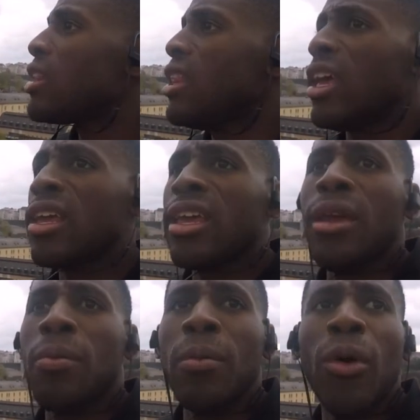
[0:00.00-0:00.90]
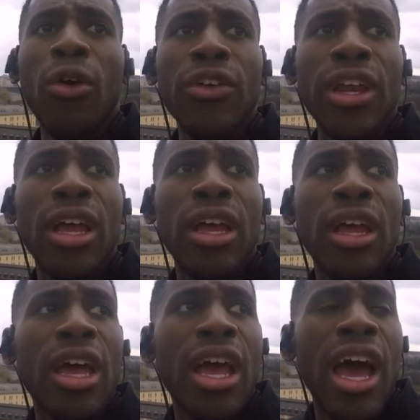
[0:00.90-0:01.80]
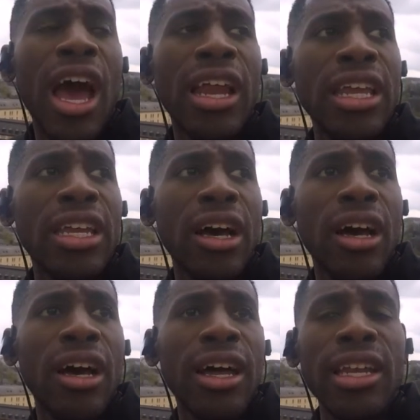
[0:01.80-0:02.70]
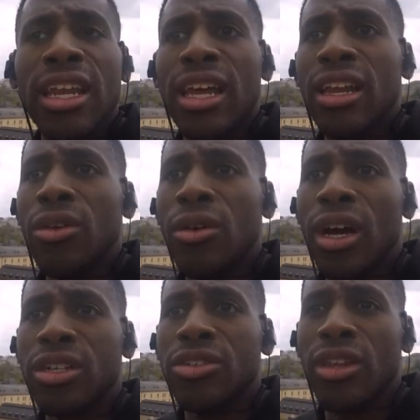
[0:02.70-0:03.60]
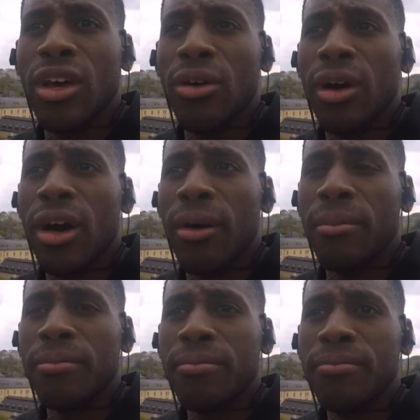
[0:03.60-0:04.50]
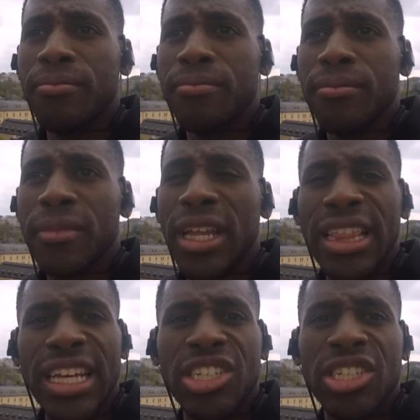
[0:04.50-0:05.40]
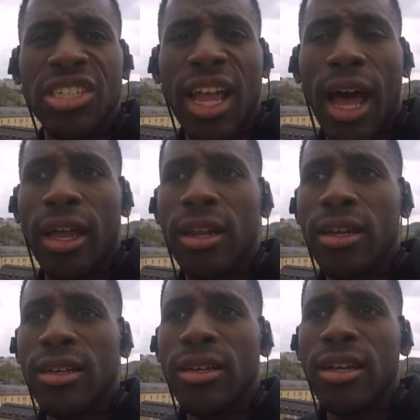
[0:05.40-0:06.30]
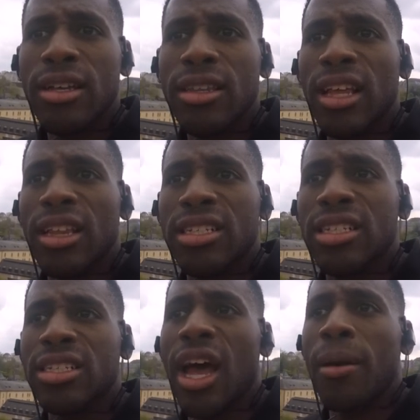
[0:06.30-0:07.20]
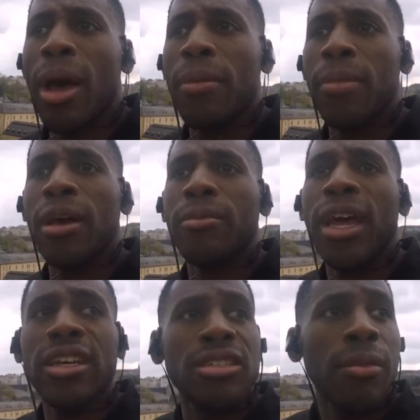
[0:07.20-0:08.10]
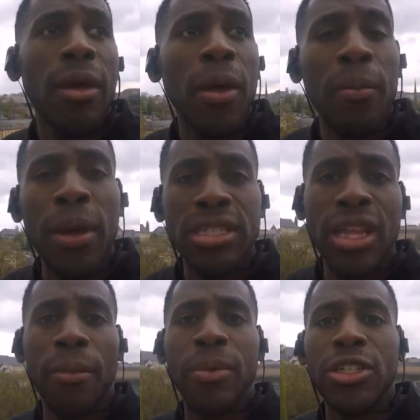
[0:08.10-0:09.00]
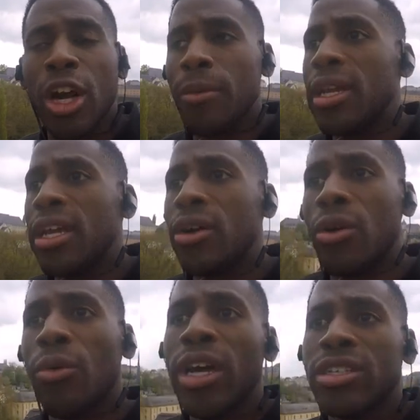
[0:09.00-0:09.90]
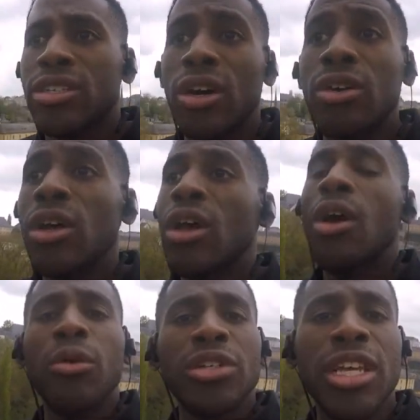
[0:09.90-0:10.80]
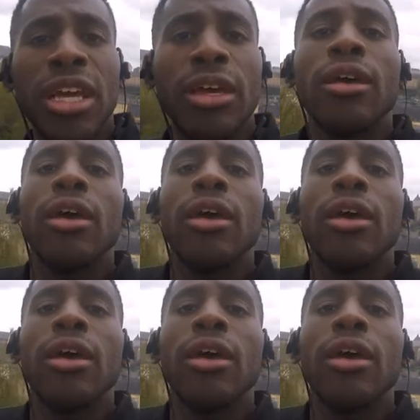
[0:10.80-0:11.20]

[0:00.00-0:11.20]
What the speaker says: Then keep it moving. I need to hit a new country though. Liechtenstein. I think Liechtenstein might be up next, and maybe a pit stop in Germany on the way. So we'll see.